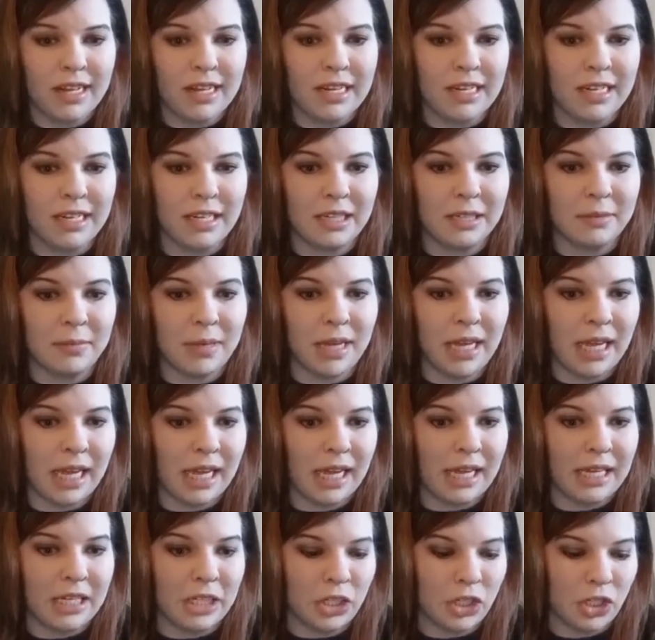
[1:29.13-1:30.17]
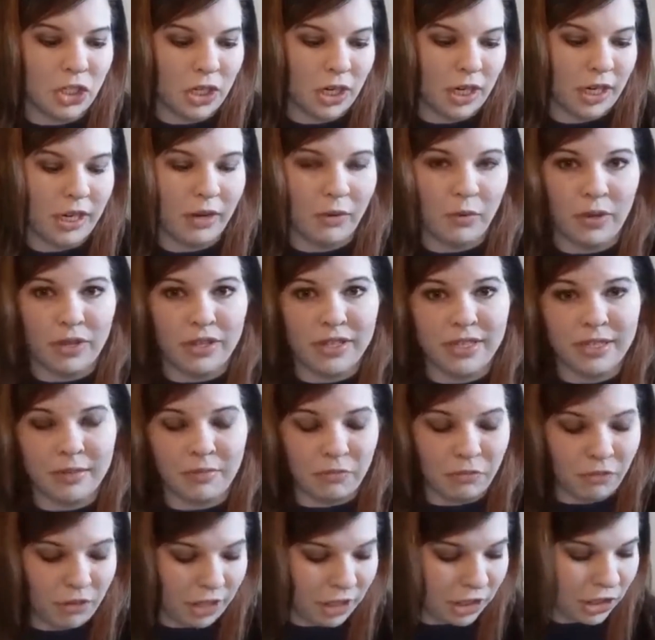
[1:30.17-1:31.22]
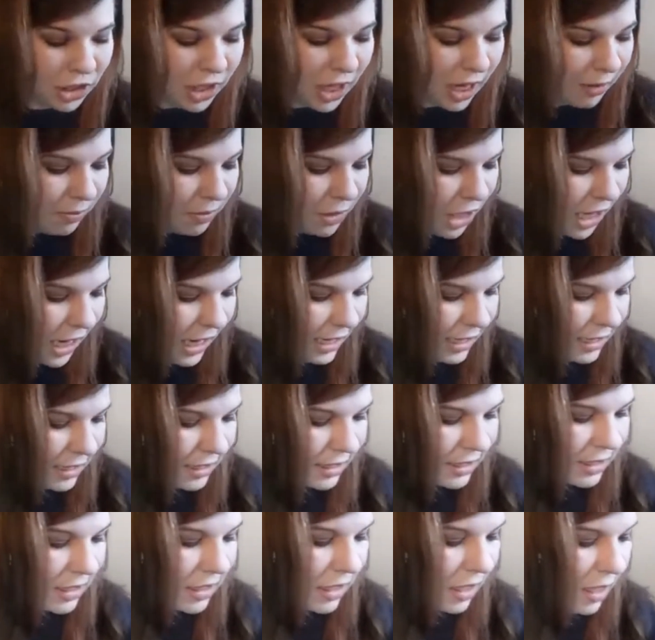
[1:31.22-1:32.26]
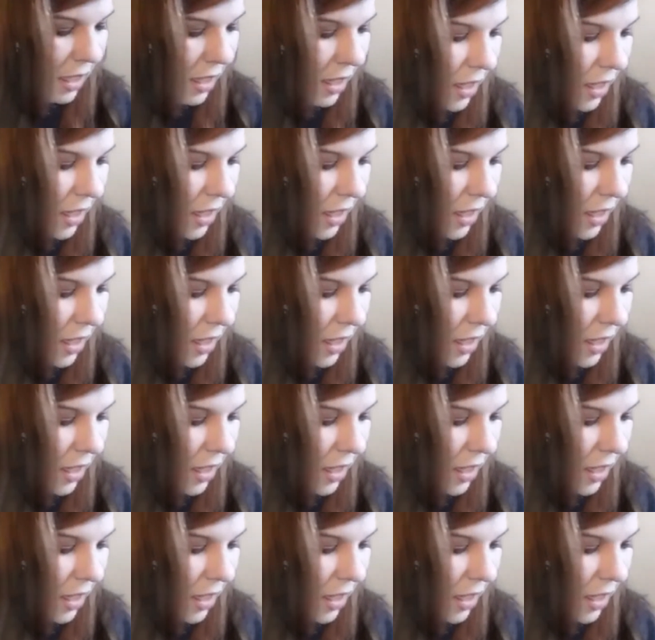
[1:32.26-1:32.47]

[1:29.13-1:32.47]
um, and starting with some finished objects.